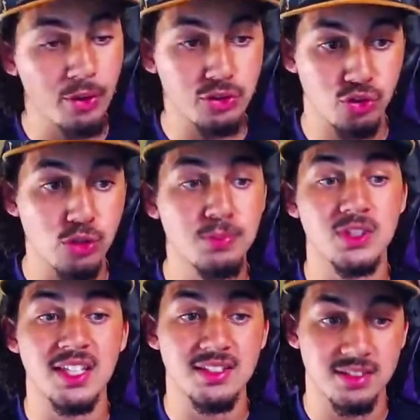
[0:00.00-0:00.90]
troops
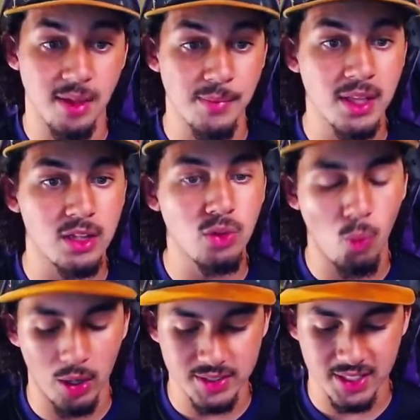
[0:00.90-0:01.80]
is something that you
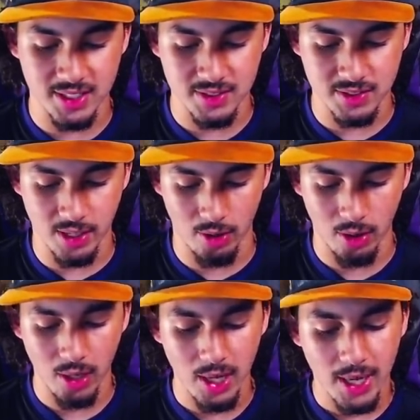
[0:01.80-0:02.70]
want to consider.
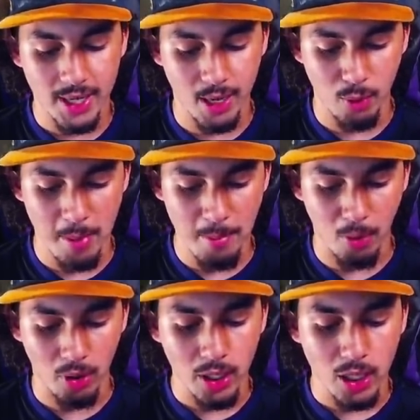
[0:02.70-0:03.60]
Now
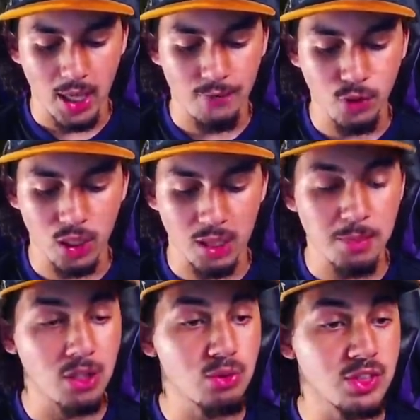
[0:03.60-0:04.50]
remember, if you're going to be
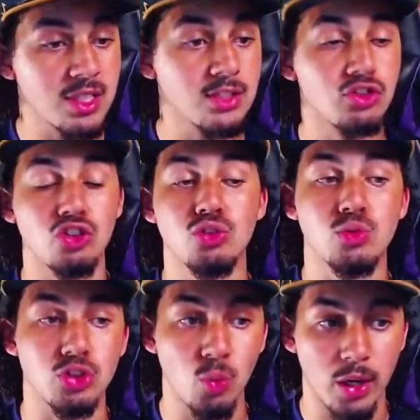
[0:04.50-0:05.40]
using this, you
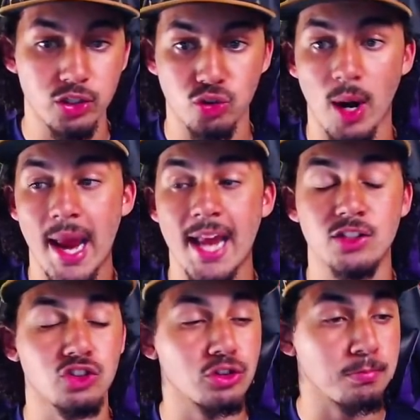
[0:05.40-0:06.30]
do want to try and
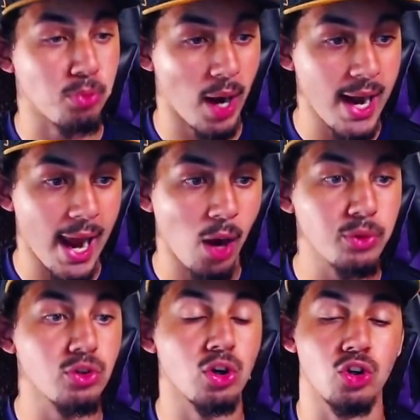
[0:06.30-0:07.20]
spread out
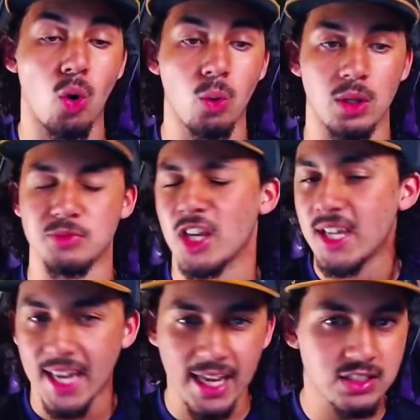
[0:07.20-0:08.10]
your golems.
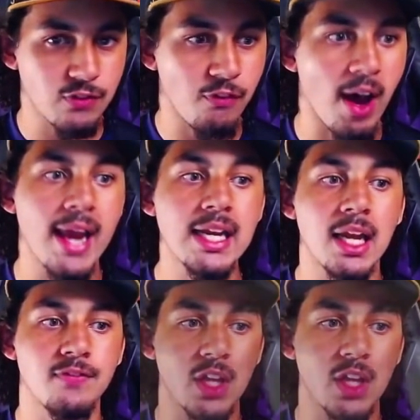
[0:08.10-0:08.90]
It's fine if they